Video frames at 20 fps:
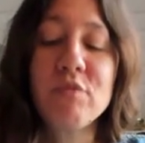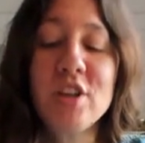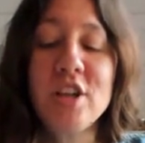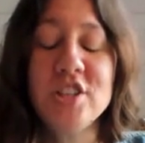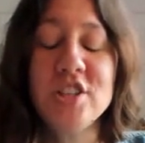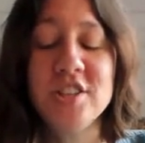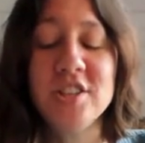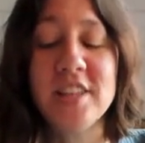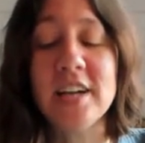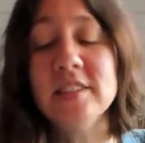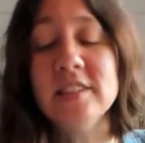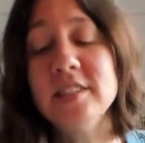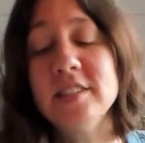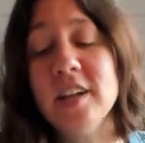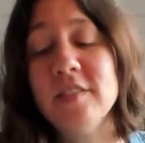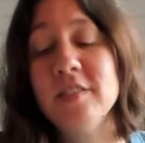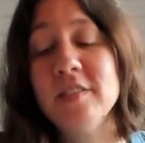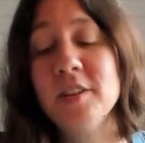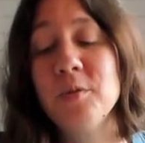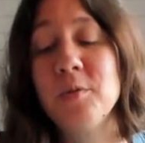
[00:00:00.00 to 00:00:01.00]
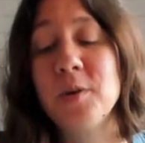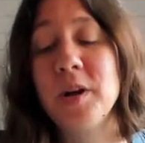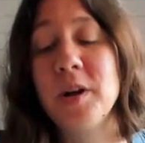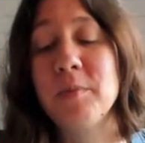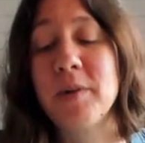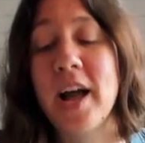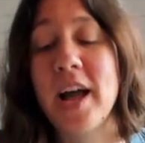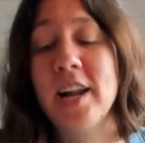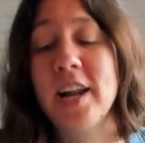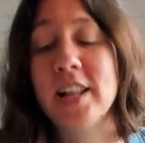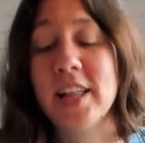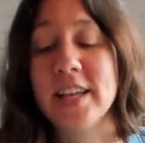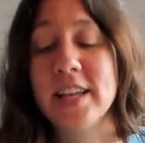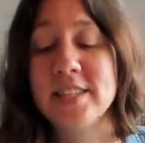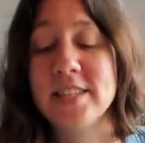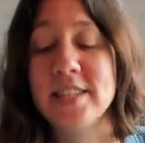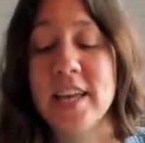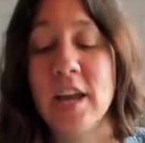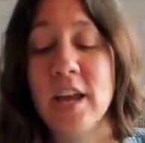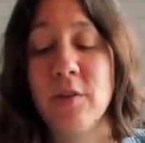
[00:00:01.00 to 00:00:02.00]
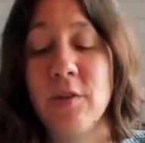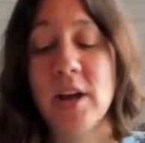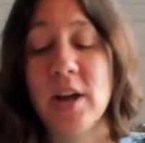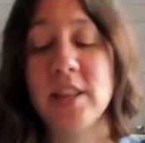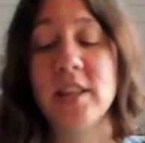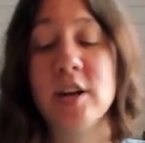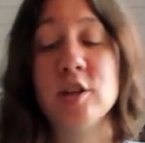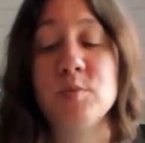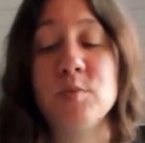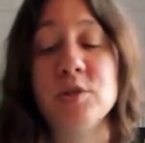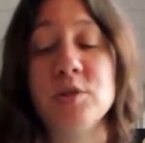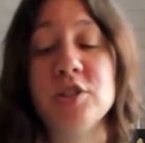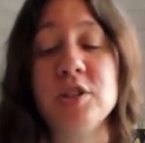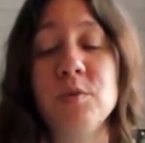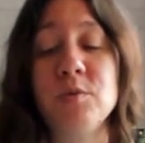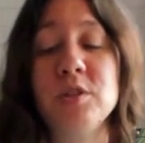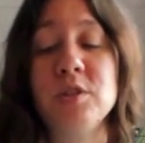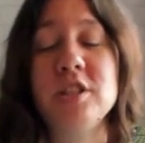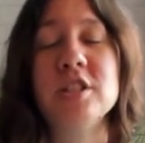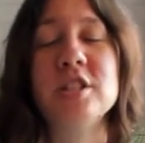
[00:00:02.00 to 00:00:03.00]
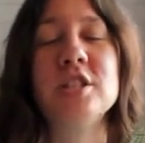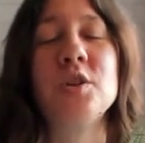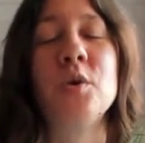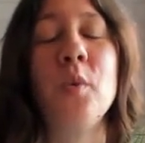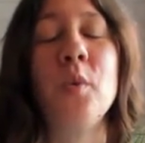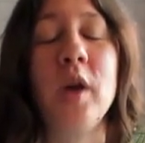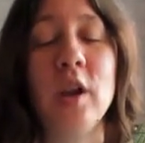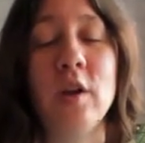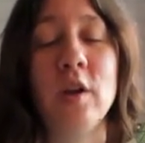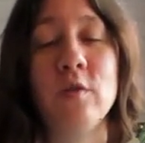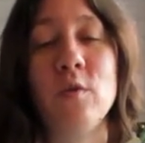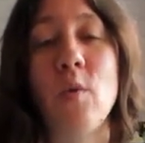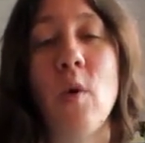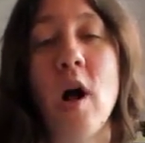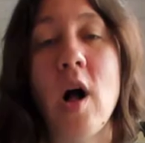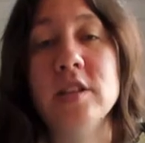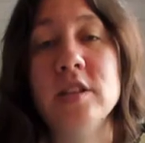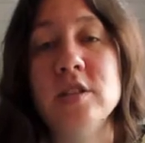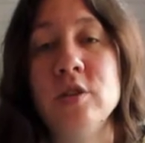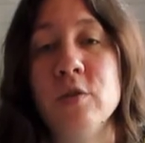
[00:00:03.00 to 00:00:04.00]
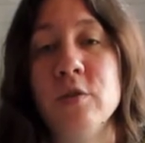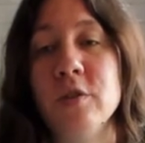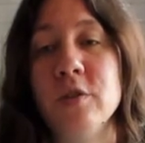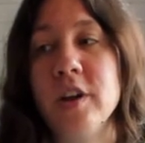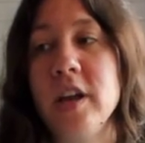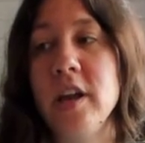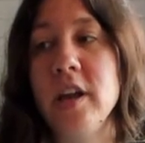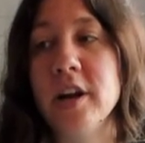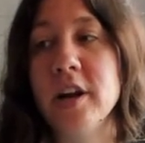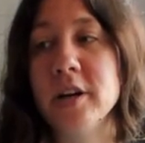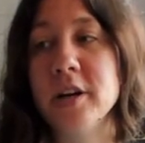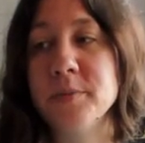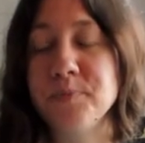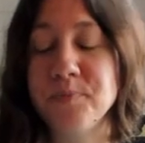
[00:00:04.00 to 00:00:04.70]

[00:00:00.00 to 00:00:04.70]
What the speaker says: That's definitely what I'm kind of like seeing right there, especially with this Queen of Wands over here.